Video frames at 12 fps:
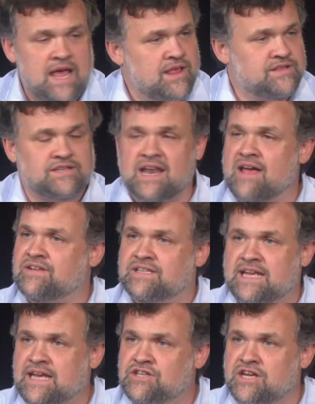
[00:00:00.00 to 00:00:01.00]
It's going to have a
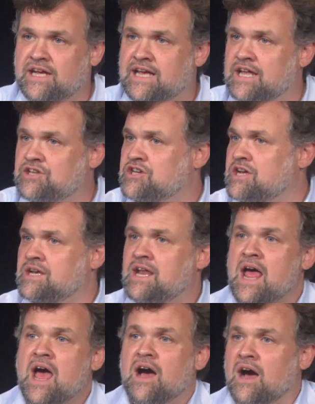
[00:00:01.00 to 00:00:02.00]
teaching kitchen,
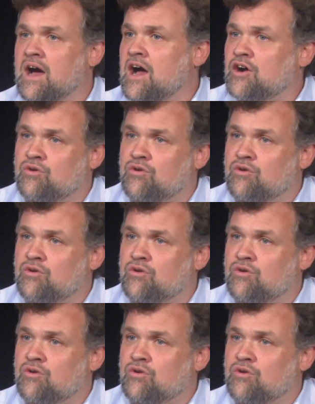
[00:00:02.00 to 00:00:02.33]
a